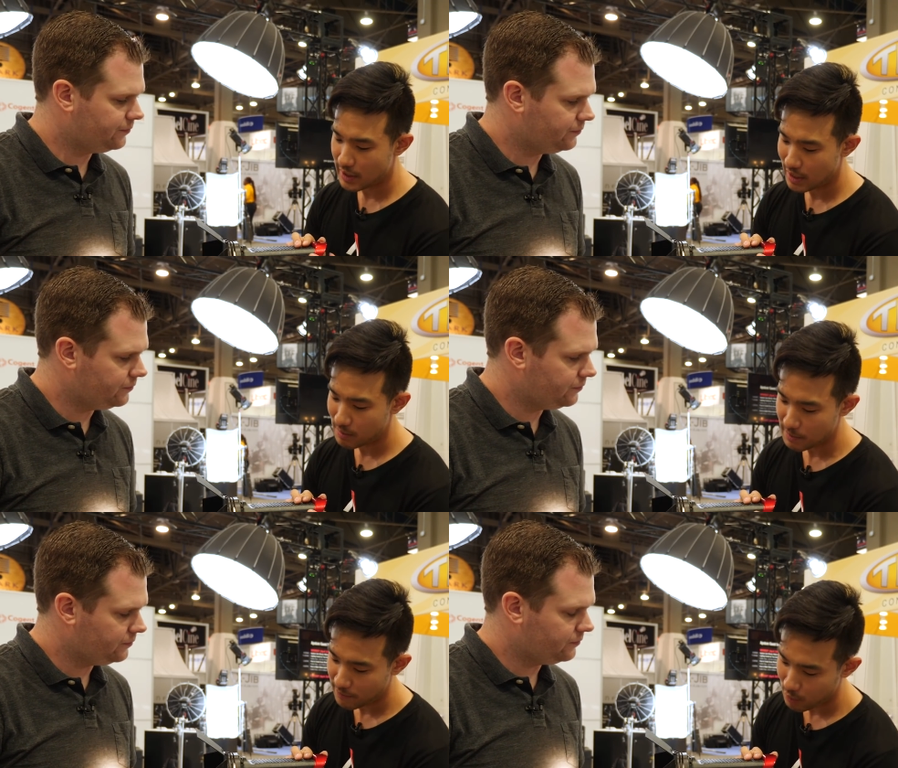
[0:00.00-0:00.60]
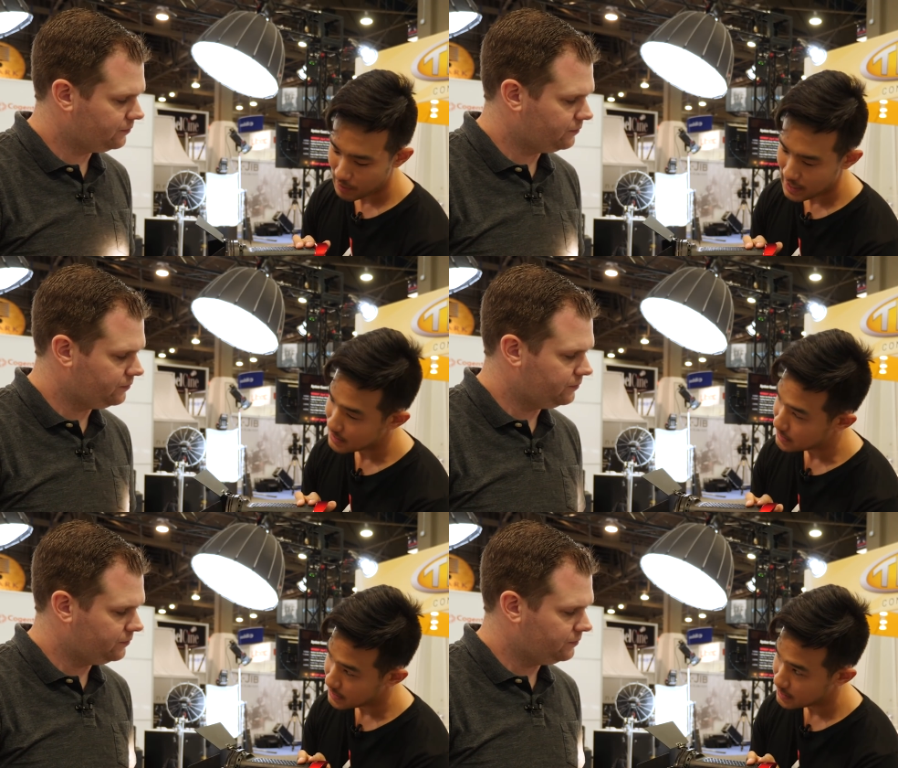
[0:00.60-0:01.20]
Speaker 1: here, before we
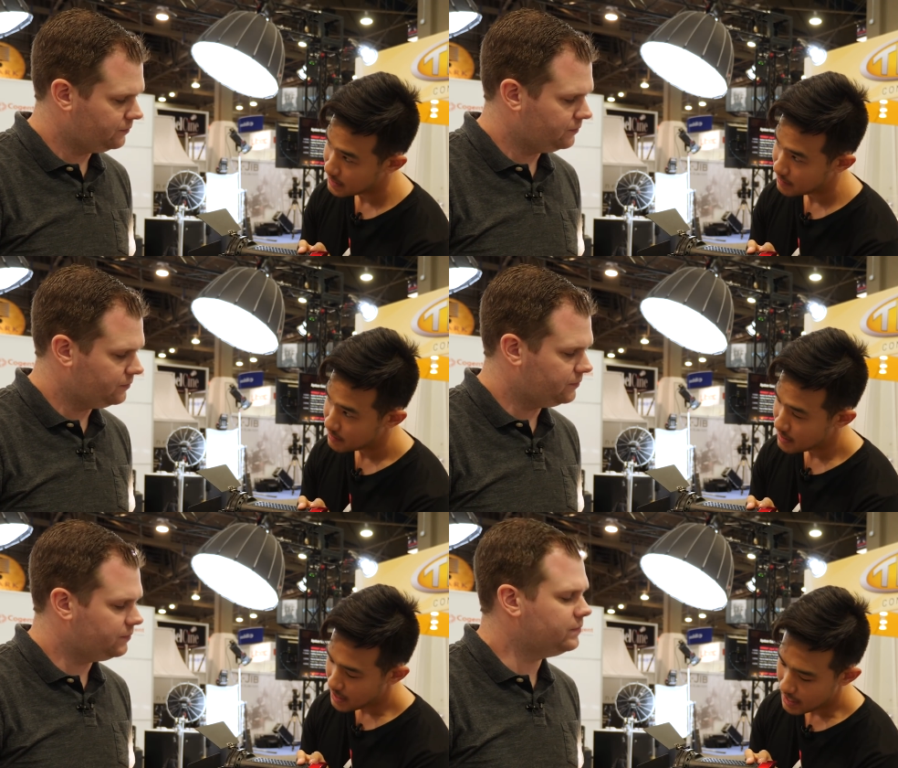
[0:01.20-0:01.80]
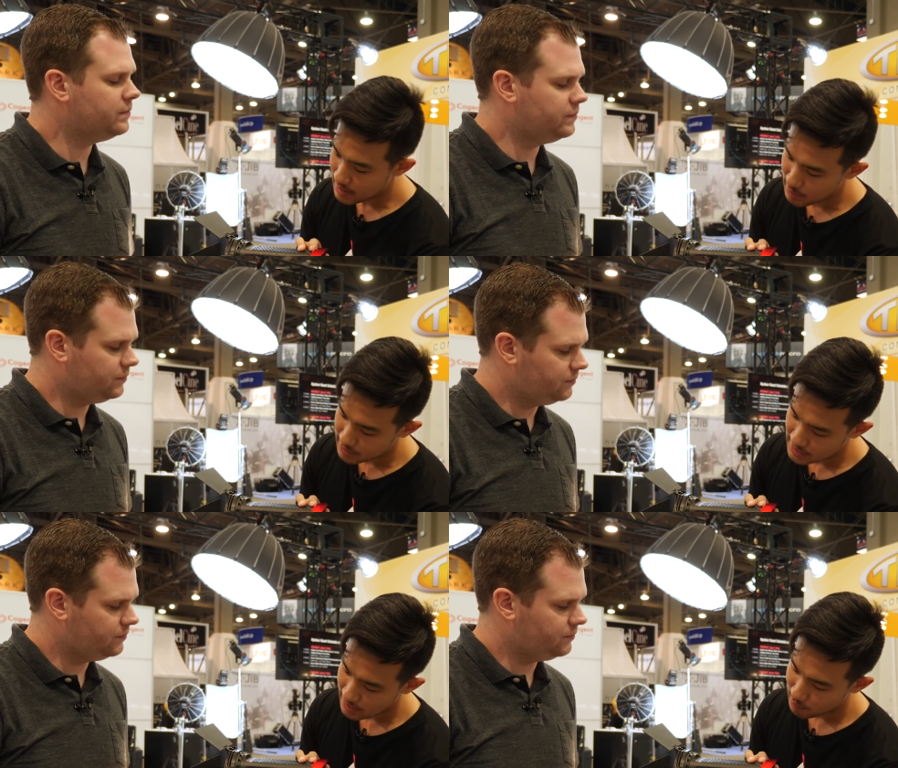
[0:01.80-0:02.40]
had the daylight, and you
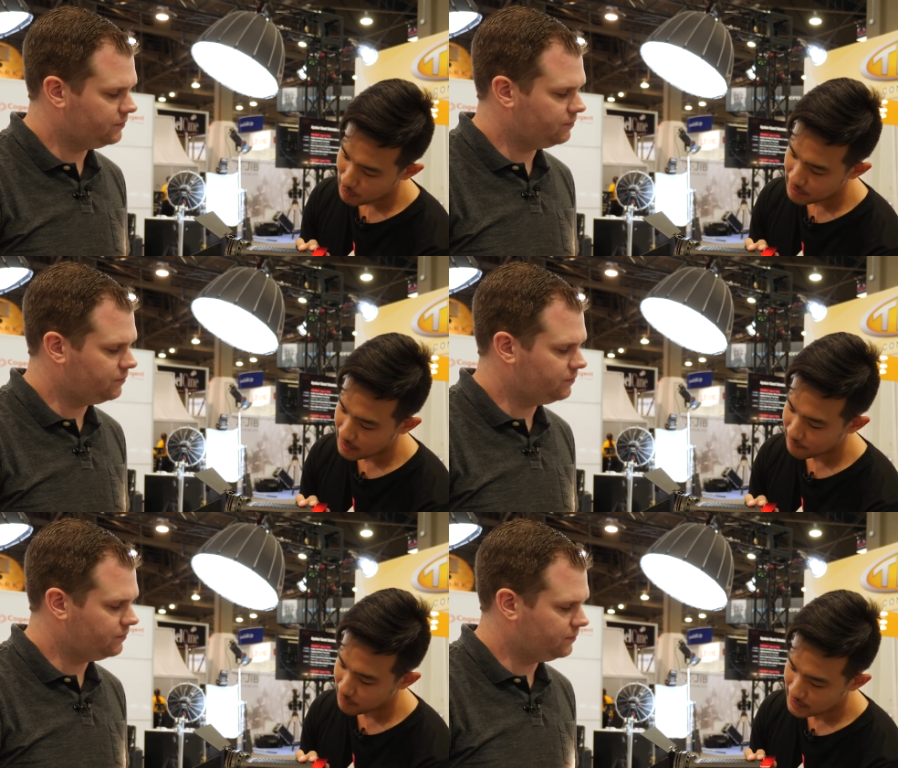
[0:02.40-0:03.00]
would just have one thing for